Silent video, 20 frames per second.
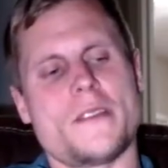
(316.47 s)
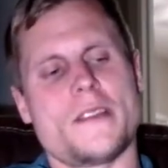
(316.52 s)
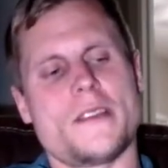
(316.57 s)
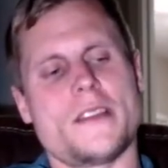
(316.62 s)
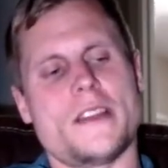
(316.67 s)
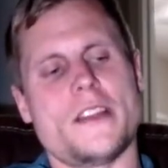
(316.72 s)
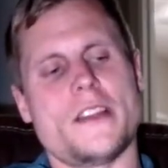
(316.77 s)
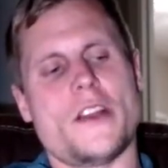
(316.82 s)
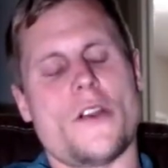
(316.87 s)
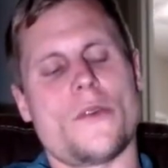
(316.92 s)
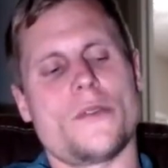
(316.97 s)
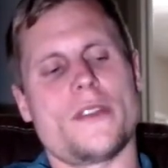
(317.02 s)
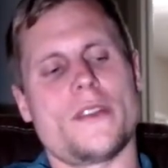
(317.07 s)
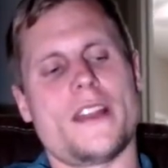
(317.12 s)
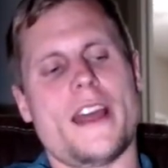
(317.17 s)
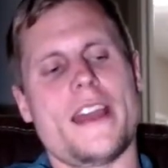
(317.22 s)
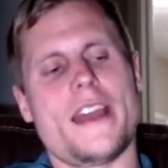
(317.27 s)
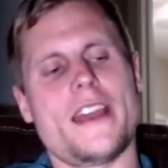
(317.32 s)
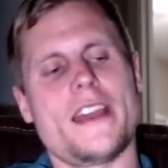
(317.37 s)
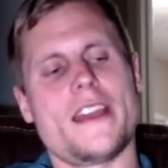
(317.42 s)

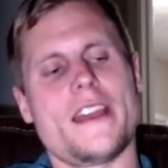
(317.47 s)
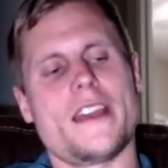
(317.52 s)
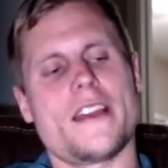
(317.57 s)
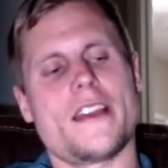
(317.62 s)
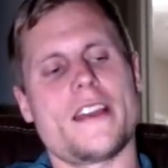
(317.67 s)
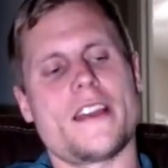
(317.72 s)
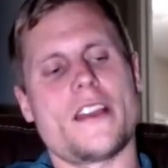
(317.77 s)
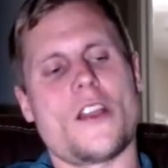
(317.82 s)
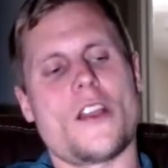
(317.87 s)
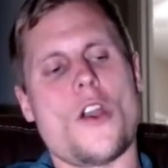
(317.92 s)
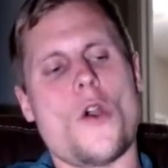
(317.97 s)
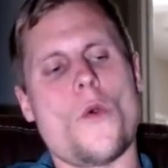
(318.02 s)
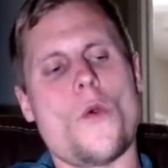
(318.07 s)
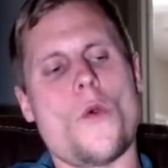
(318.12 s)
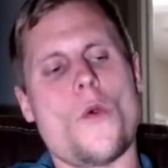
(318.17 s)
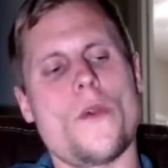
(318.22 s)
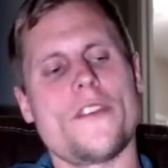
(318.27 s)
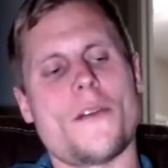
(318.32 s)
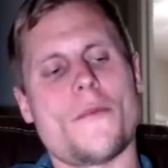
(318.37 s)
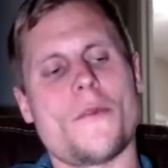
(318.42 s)
they go
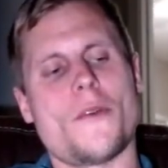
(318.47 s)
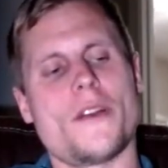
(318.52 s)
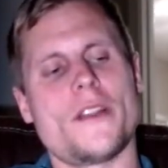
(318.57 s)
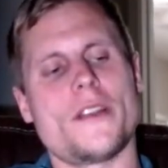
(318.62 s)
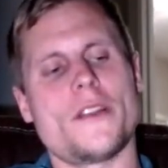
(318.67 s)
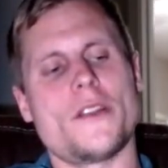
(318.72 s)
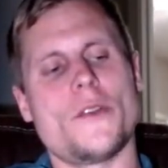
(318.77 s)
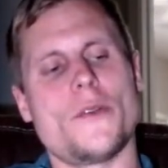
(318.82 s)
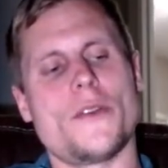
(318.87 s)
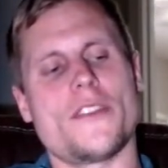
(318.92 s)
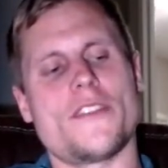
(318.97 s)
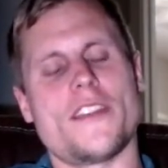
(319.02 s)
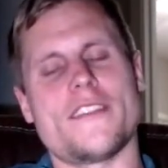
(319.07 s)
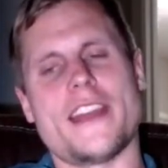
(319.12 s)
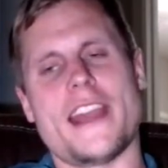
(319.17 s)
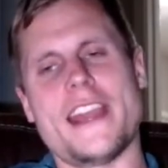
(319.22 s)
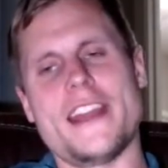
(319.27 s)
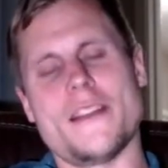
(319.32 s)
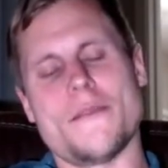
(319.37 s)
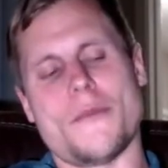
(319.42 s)
with someone who is
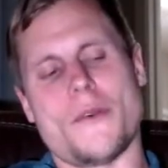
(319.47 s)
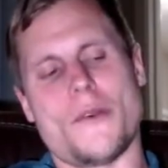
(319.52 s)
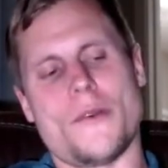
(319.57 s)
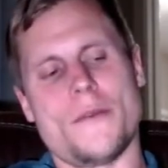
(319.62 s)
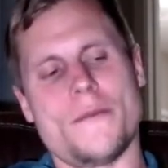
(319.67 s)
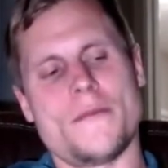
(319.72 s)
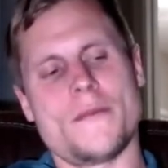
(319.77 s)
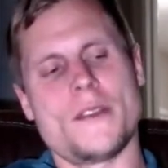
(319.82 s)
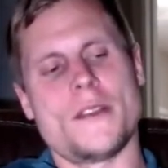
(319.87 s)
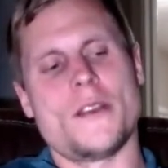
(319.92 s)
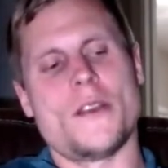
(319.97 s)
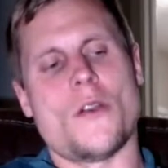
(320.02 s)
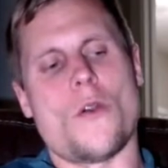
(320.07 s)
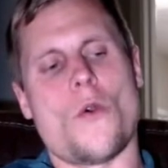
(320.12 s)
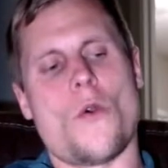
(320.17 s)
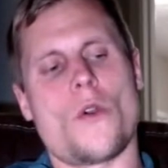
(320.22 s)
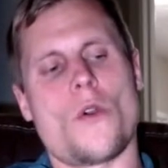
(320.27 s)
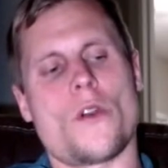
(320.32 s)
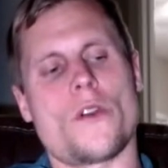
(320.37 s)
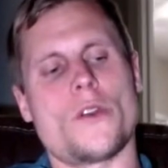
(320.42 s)
attainable
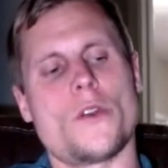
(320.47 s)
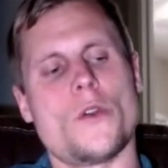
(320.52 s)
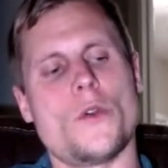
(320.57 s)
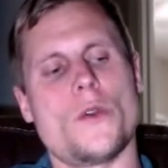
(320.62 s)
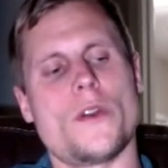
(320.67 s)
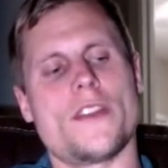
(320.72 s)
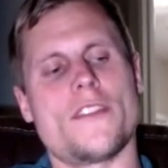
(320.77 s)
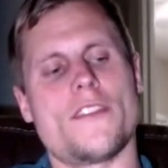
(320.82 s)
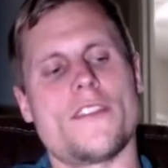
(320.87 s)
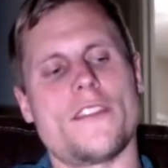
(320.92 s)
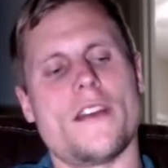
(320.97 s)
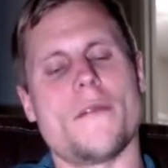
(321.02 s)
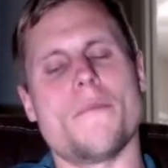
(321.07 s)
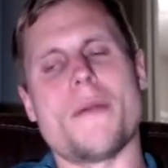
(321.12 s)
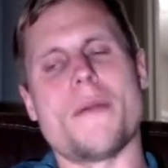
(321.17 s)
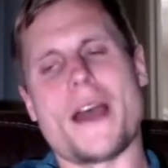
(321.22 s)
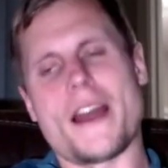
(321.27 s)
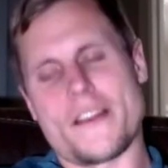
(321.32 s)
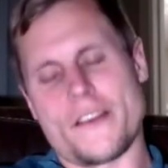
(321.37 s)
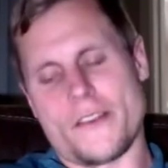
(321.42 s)
or who is a
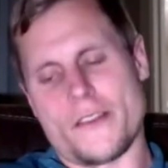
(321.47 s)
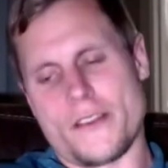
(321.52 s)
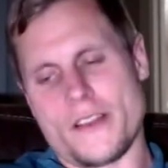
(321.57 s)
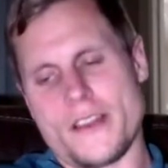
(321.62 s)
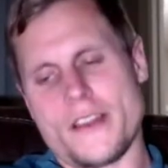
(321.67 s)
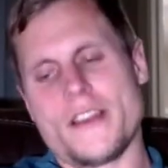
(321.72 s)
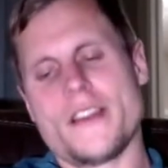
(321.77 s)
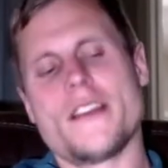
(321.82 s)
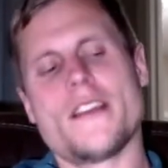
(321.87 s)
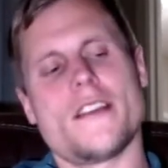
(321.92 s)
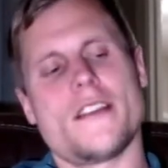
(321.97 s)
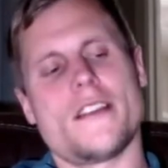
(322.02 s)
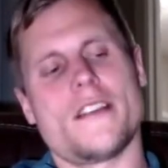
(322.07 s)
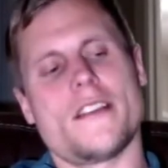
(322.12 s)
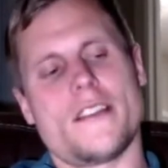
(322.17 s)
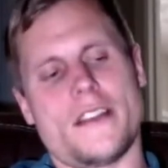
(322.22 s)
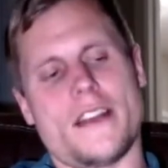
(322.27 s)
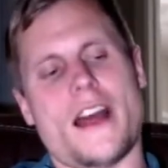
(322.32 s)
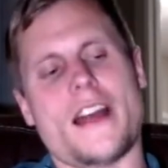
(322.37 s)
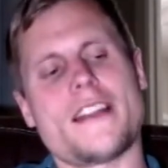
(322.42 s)
better,
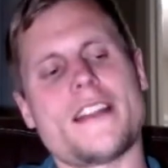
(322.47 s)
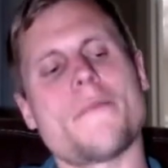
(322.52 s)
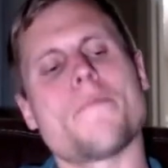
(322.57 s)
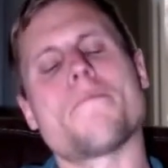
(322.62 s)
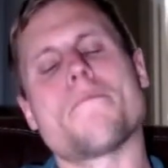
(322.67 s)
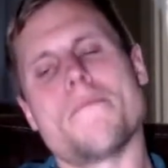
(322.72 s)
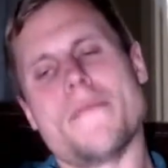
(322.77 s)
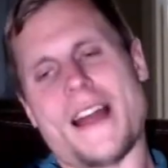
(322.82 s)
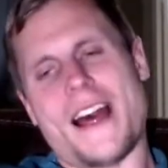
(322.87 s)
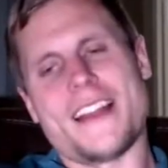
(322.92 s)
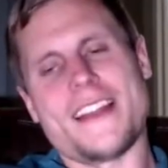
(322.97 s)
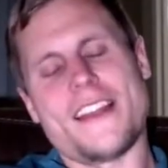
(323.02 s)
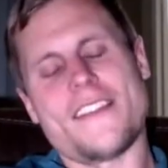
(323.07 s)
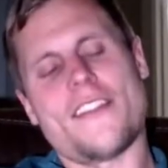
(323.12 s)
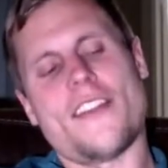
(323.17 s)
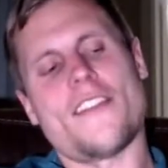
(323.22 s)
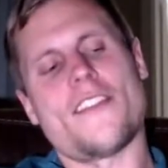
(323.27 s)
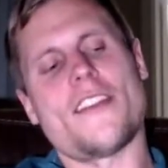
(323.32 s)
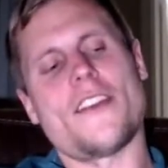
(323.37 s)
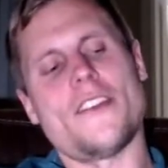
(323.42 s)
not
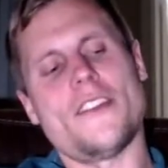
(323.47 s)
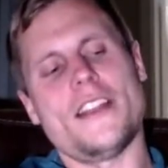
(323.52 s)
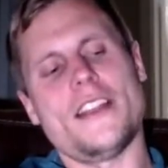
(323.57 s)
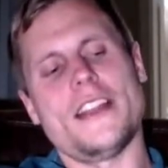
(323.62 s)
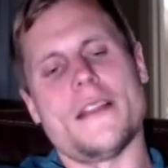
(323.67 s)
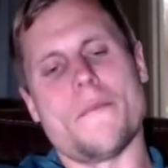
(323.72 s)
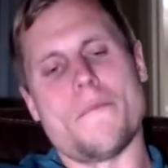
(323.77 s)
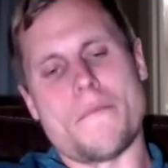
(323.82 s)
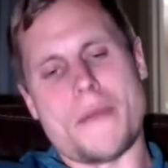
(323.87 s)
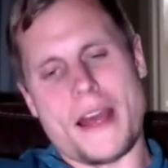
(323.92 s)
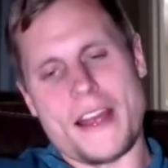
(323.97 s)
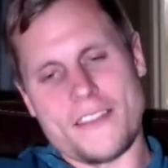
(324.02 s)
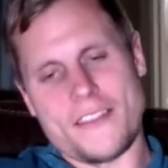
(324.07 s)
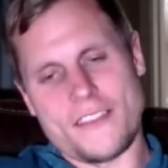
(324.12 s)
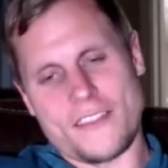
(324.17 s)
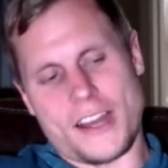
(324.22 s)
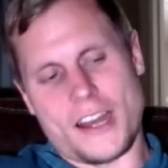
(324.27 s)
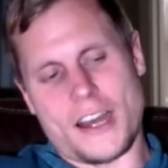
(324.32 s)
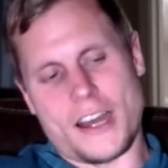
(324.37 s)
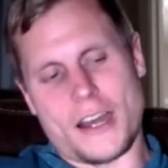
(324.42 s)
necessarily the
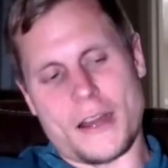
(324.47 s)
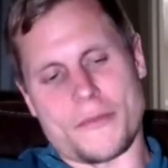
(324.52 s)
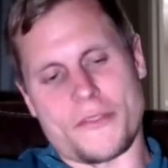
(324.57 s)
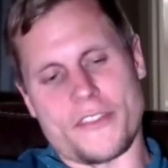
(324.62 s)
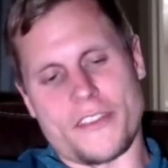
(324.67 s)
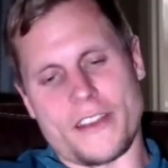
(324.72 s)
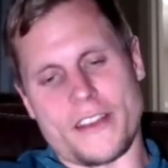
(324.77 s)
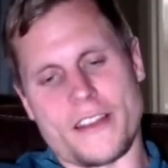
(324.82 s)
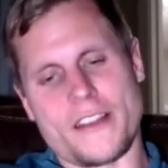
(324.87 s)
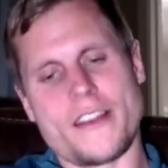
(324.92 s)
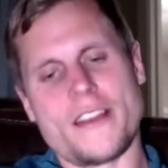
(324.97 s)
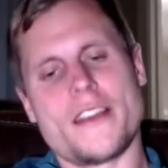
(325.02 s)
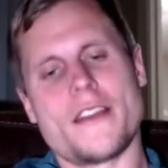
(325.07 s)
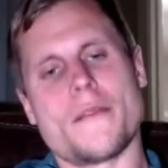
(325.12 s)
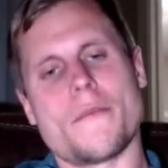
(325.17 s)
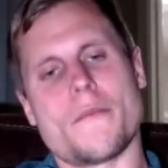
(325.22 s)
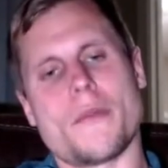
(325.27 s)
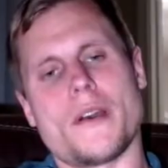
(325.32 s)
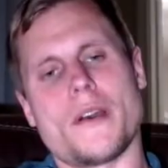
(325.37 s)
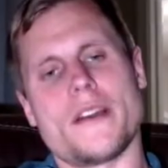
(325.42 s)
best option,
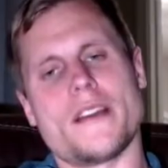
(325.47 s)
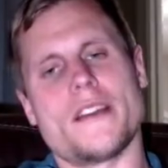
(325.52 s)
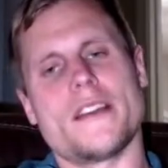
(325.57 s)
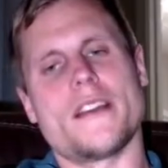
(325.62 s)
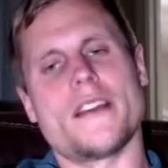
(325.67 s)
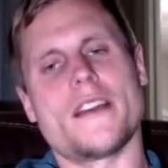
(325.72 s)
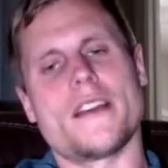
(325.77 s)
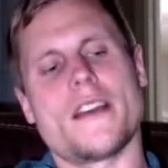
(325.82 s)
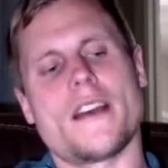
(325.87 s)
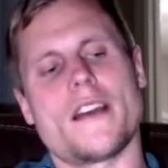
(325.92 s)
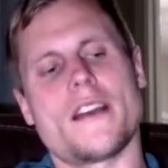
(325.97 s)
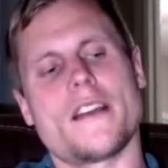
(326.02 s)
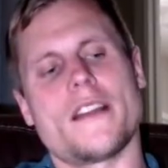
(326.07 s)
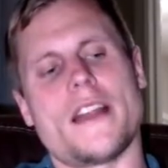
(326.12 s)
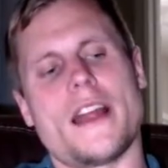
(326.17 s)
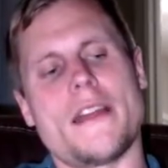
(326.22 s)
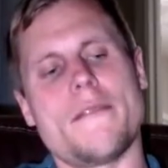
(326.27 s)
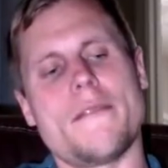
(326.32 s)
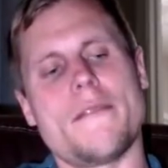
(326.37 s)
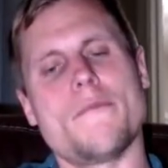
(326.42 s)
but
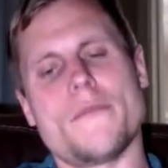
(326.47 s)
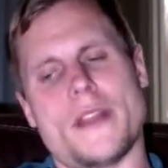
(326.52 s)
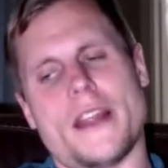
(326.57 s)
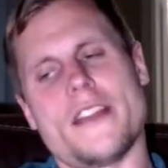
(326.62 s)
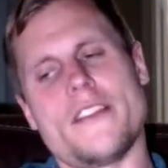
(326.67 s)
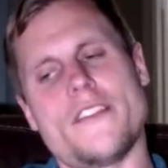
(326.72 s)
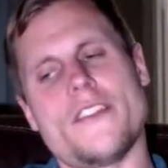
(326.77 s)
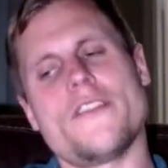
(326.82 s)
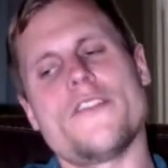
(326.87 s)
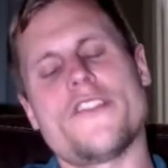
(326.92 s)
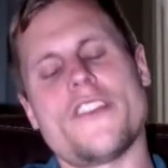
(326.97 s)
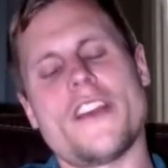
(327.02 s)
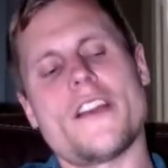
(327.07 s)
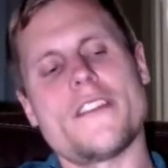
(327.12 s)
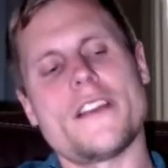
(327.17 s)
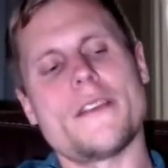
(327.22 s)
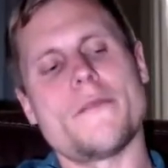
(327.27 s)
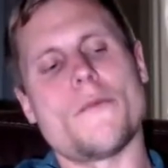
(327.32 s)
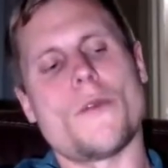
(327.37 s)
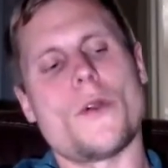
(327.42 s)
they
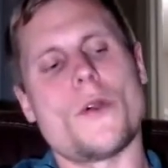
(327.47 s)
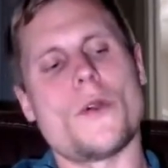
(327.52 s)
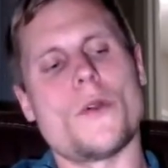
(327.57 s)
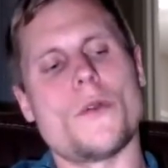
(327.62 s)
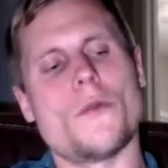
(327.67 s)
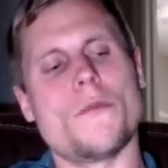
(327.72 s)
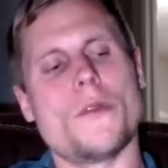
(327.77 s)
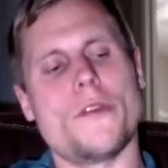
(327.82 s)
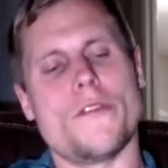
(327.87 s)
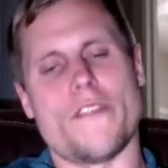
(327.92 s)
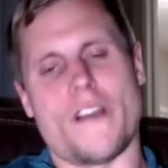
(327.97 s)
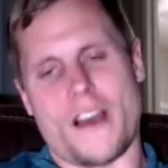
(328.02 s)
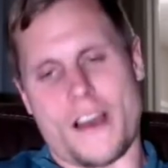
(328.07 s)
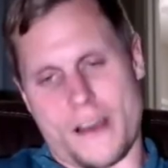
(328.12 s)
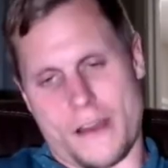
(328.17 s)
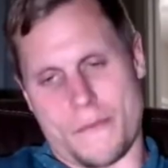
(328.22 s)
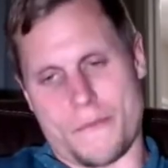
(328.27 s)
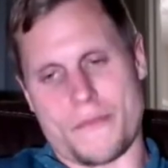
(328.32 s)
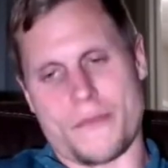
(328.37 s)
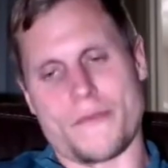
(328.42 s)
generally will move
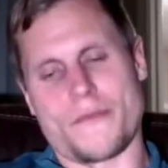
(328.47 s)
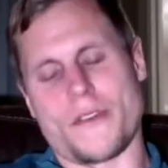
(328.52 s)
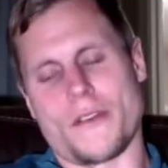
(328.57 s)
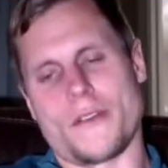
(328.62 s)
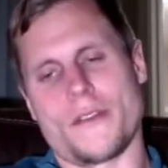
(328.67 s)
up.